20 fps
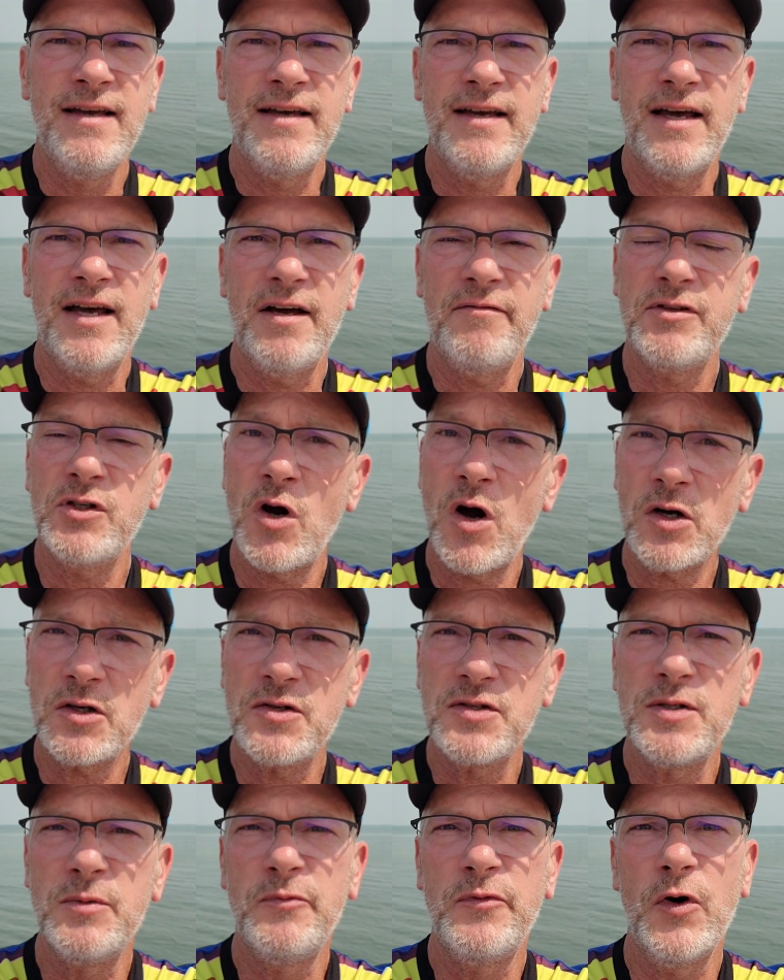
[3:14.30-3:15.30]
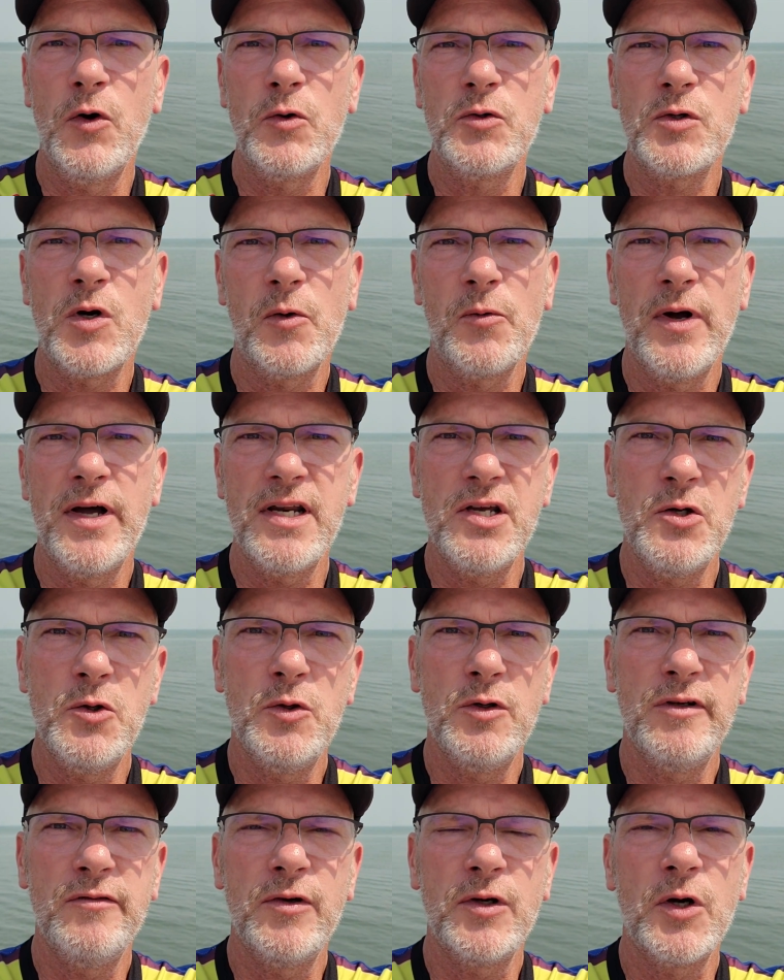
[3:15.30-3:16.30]
I've talked to some folks already
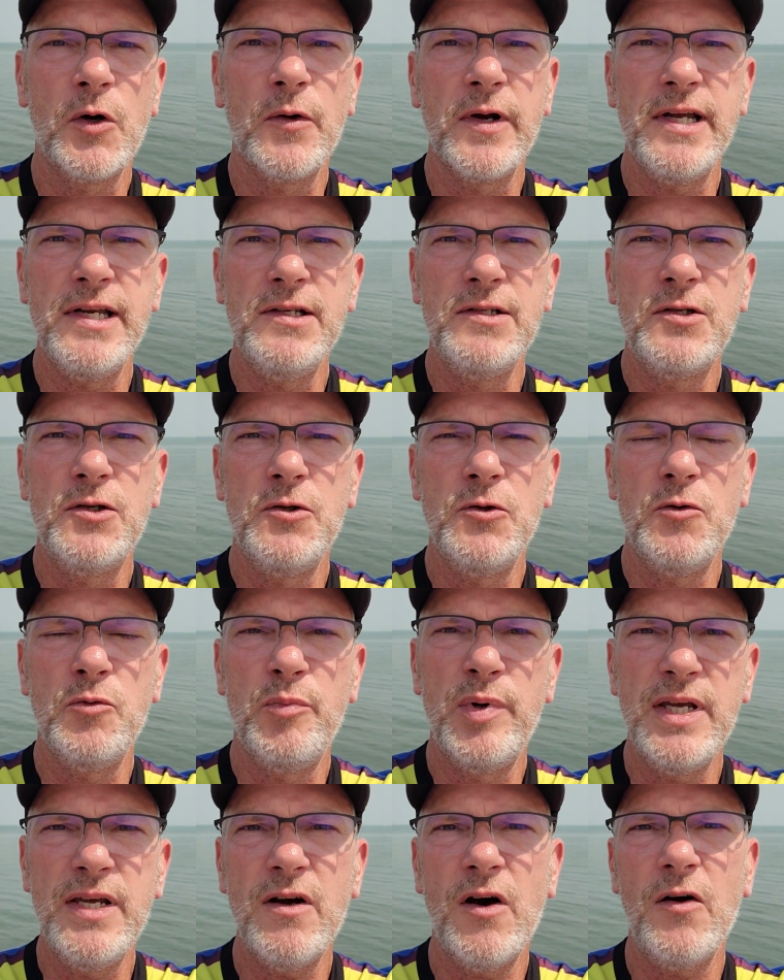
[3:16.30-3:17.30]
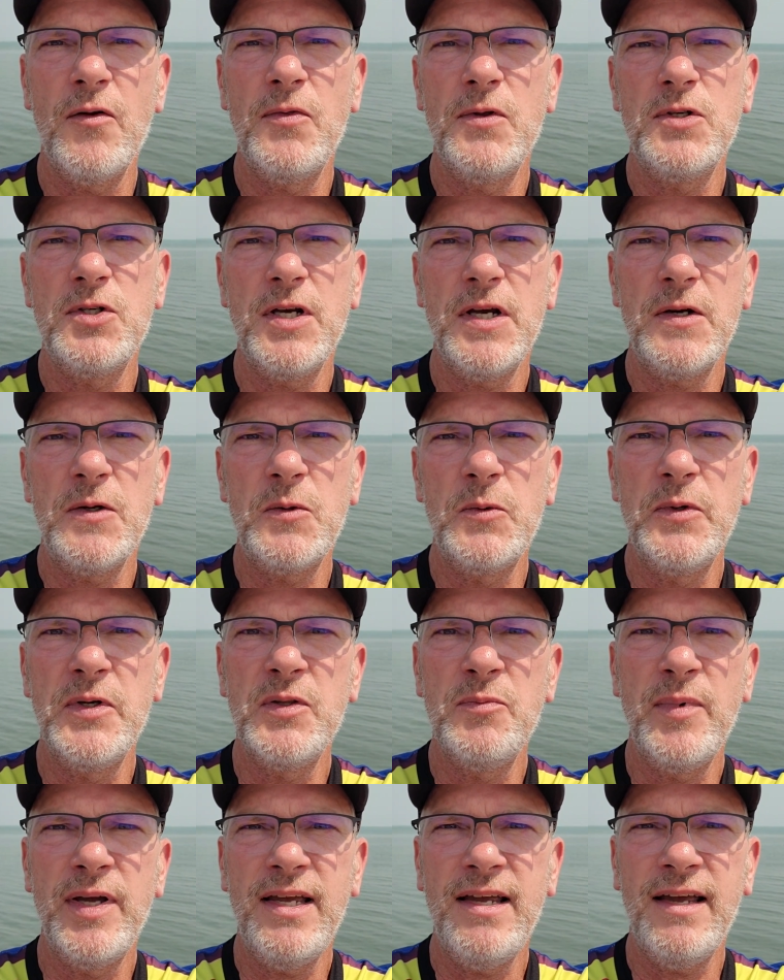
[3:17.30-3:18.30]
who have agreed to be on the channel
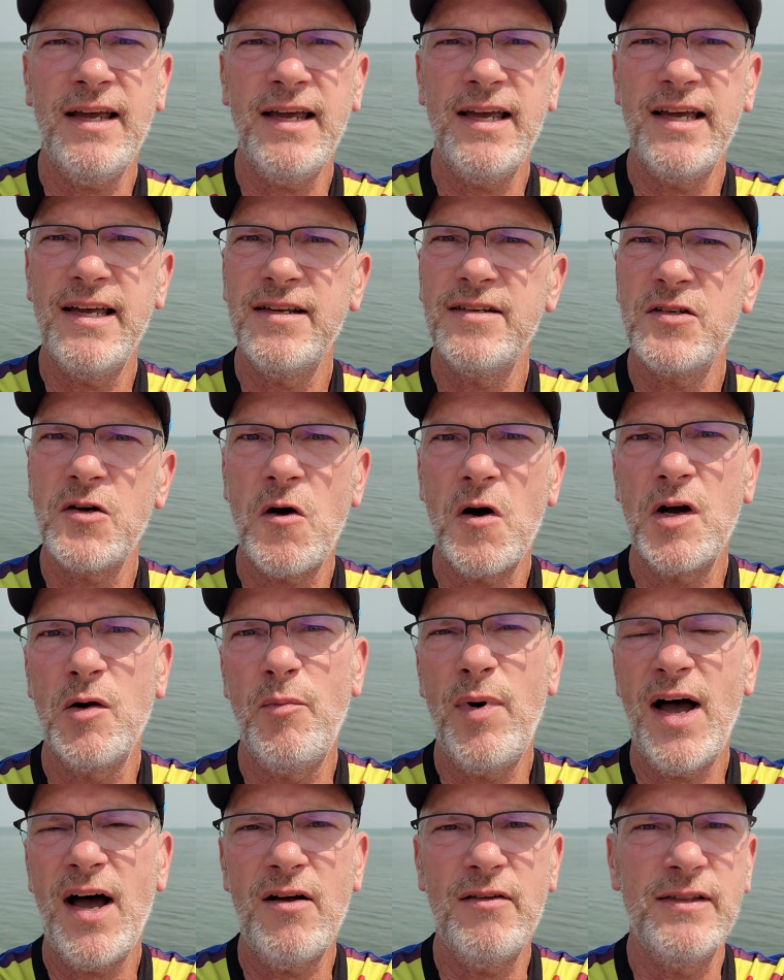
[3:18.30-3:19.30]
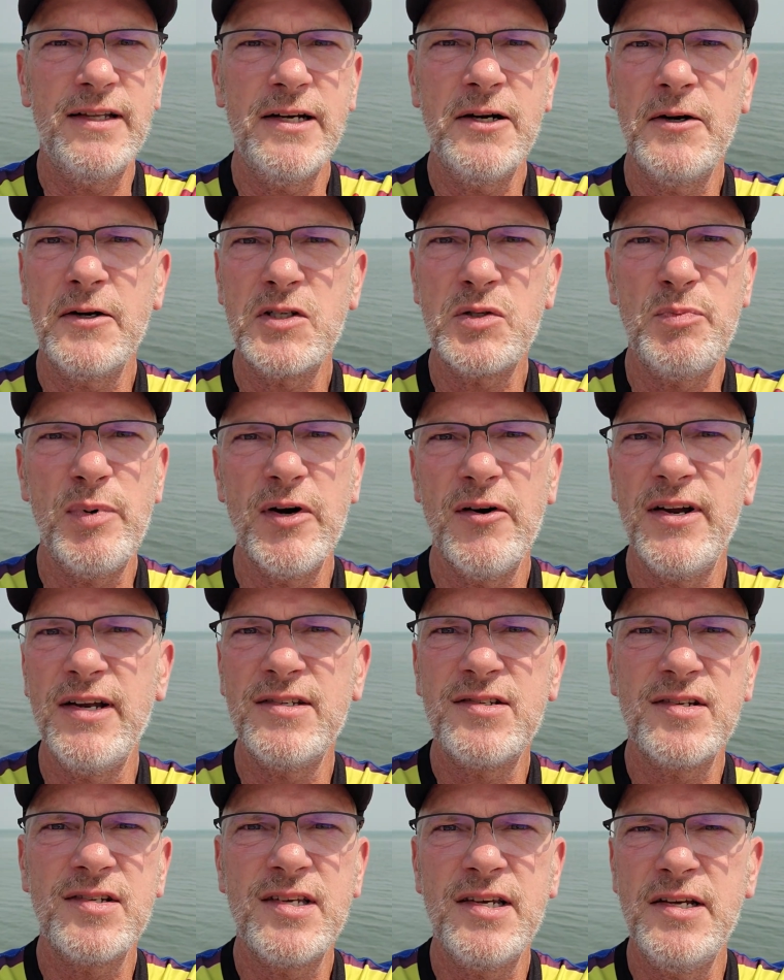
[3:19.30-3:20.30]
with me and talk about their
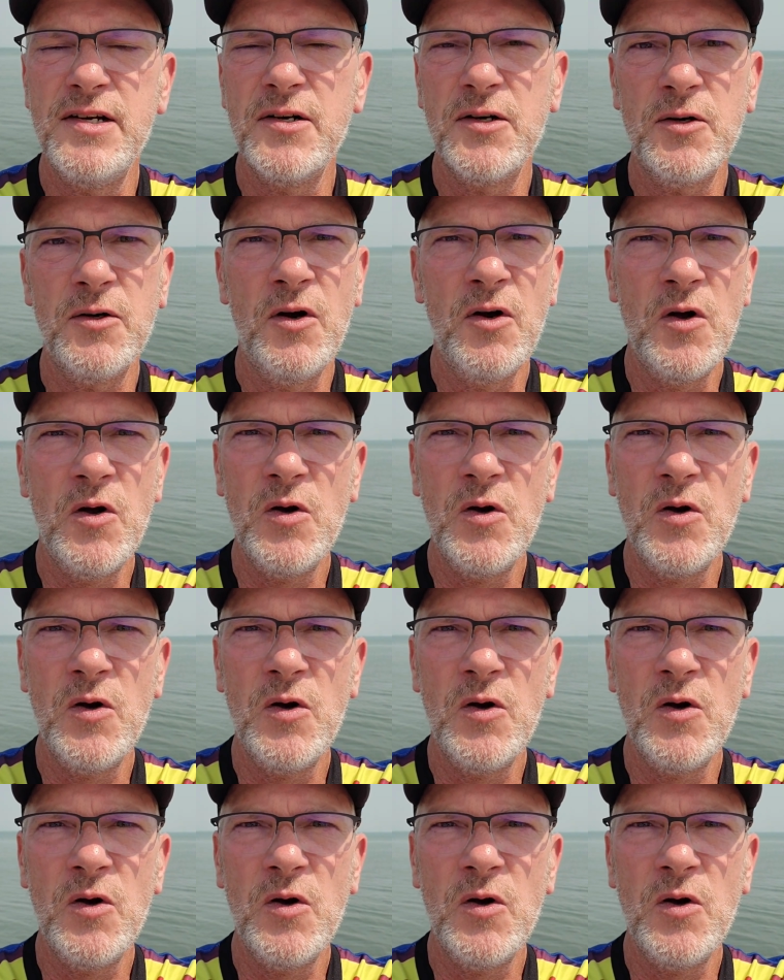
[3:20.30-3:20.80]
experiences here,